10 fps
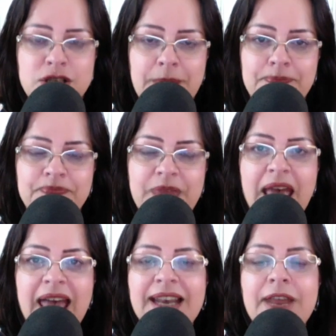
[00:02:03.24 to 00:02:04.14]
them.
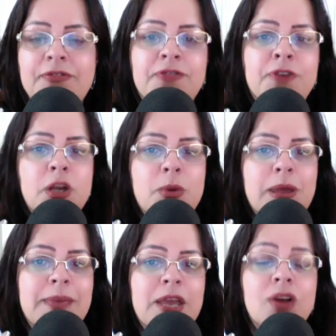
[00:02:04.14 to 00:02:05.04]
Now, if you're
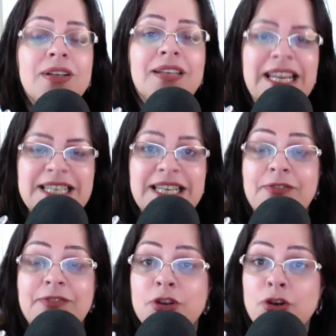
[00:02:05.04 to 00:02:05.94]
following me on LinkedIn,
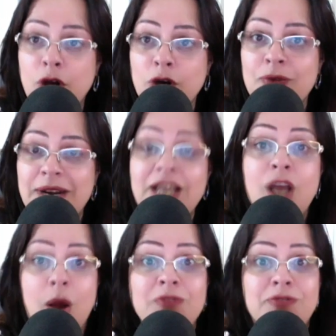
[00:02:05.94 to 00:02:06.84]
if you're not already,
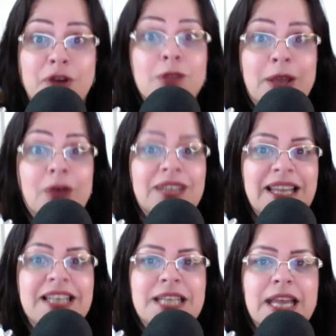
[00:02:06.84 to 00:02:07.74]
go and follow me on
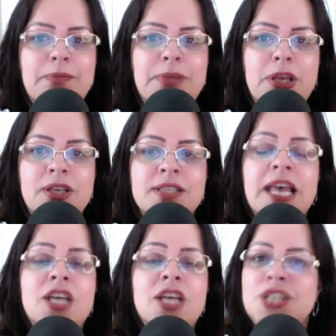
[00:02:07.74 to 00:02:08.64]
LinkedIn, because
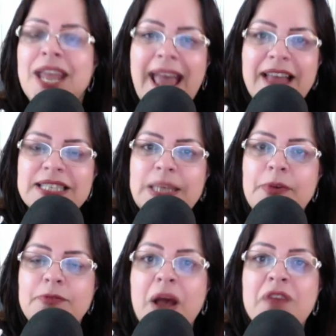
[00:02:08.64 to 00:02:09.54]
check out some
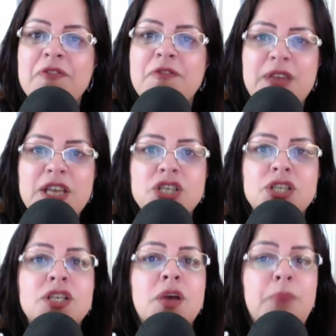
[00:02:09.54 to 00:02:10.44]
of my
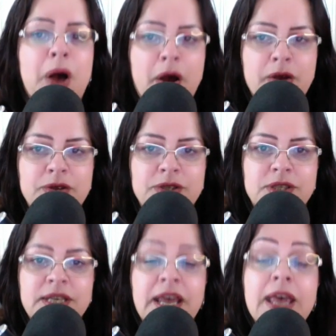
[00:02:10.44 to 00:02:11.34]
featured
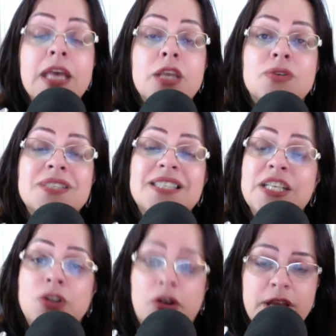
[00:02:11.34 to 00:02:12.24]
posts. You'll see
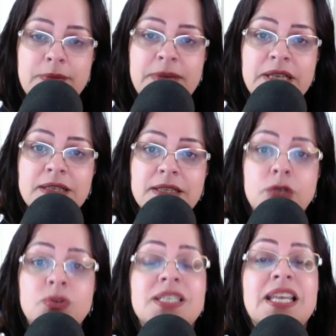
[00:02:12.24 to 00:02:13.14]
documents,
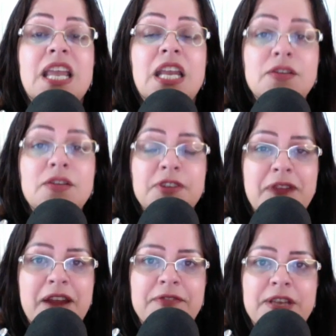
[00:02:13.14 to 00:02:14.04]
you'll see
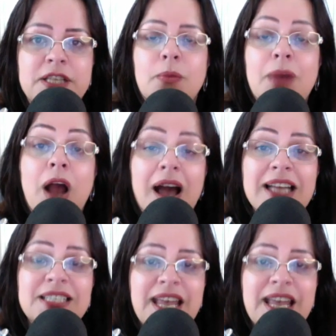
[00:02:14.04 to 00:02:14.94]
infographics where I
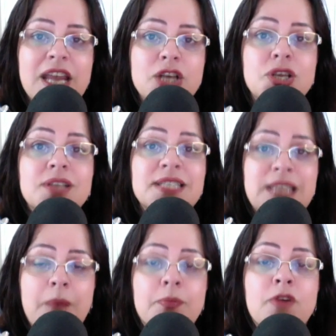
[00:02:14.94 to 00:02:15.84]
teach
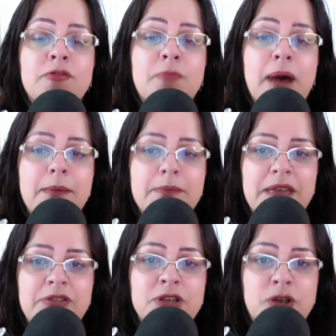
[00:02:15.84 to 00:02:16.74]
some of my
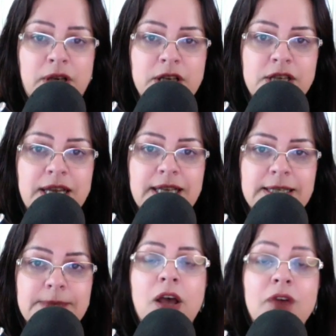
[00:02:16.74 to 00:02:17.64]

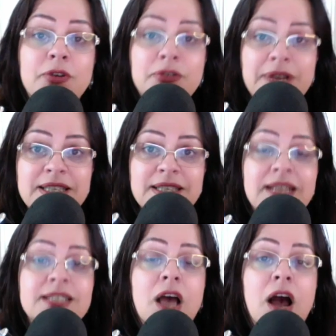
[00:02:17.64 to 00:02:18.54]
methodologies. For
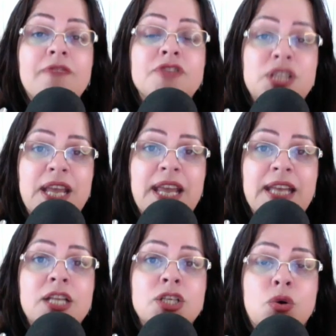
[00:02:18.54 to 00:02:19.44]
instance, I've shared
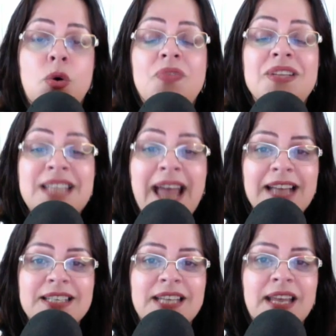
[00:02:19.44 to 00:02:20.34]
and taught the
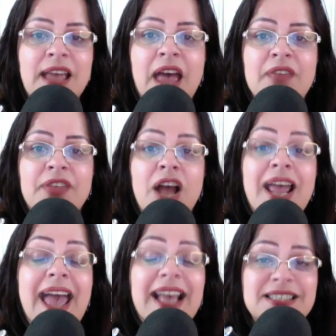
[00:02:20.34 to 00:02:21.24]
tactic that I
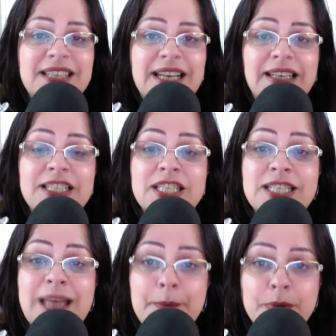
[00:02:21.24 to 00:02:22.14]
accidentally
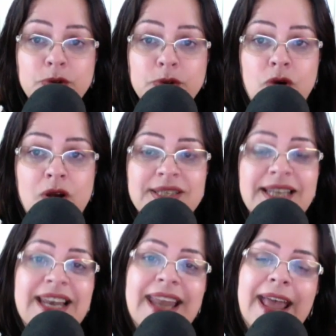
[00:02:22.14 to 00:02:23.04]
stumbled across
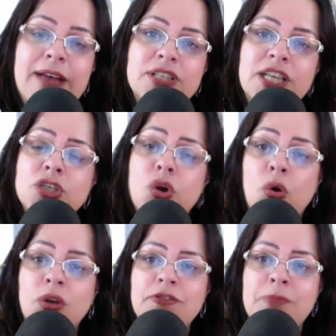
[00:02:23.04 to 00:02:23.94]
and now teach
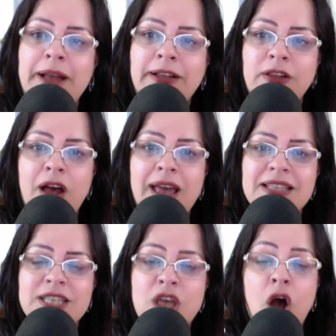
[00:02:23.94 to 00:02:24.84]
all of my
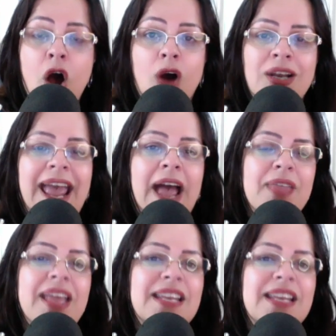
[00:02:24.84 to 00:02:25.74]
clients on how
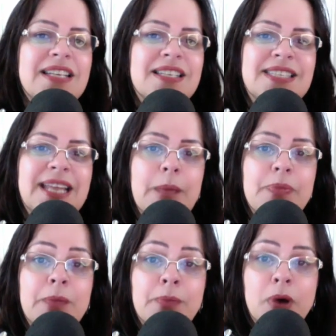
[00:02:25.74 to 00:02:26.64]
they need to set up
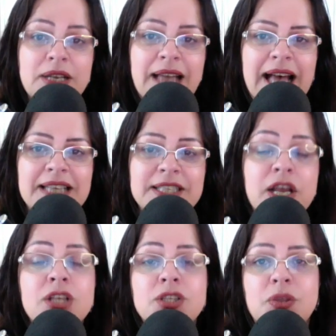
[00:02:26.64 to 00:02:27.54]
their podcasts
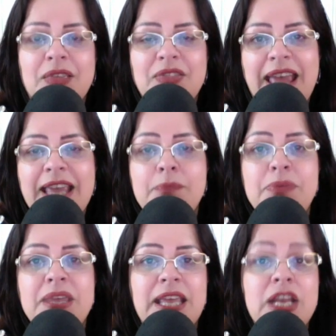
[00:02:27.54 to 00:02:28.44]
so that they can
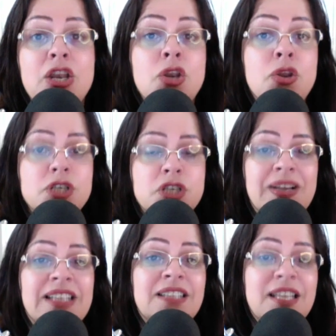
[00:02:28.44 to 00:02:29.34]
begin
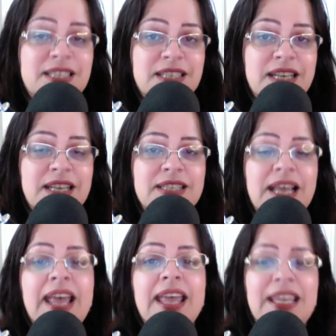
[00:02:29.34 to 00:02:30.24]
nurturing listeners
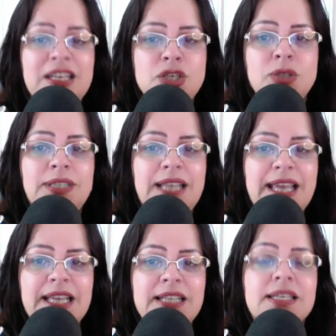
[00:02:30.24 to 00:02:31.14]
into
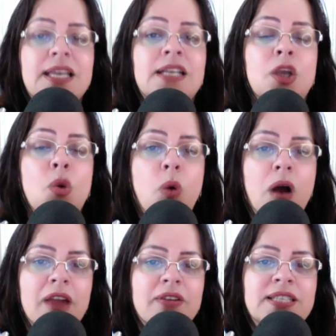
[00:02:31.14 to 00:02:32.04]
leads and
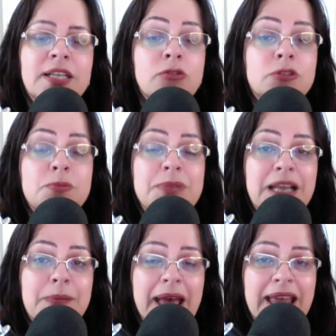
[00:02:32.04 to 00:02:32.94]
inquiries and
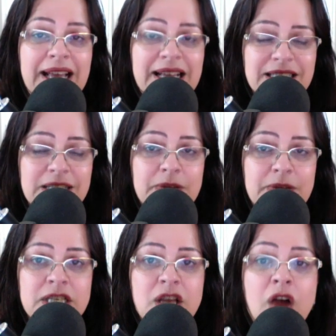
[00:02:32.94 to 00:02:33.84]
ultimately paying
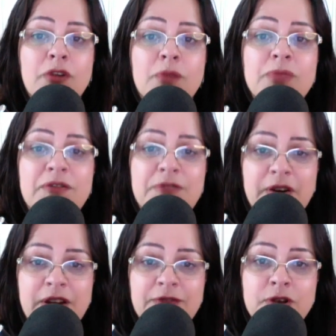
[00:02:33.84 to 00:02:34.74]
customers from their
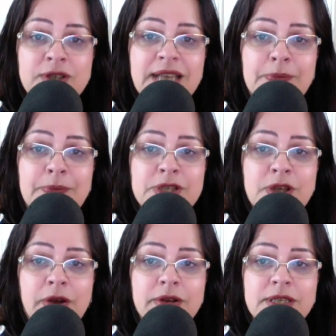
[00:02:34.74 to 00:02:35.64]
very first
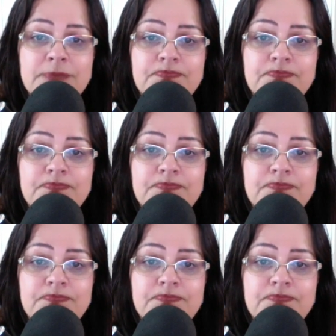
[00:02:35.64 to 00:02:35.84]
episodes.